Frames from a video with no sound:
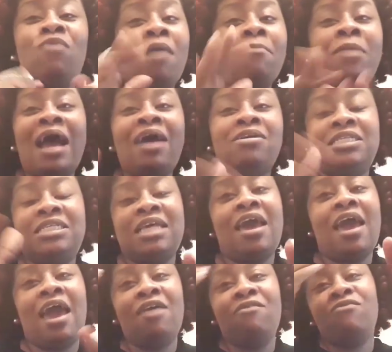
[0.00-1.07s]
well, I'm not going to
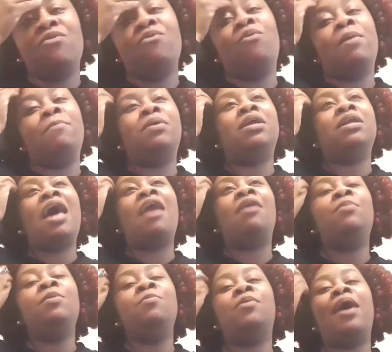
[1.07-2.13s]
say everyone, but a lot
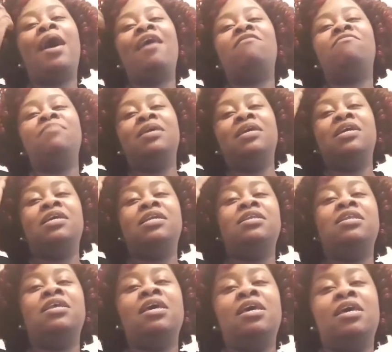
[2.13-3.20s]
of people have
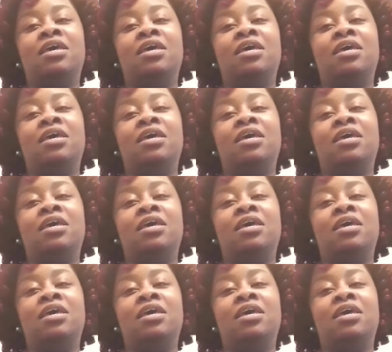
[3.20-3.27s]
been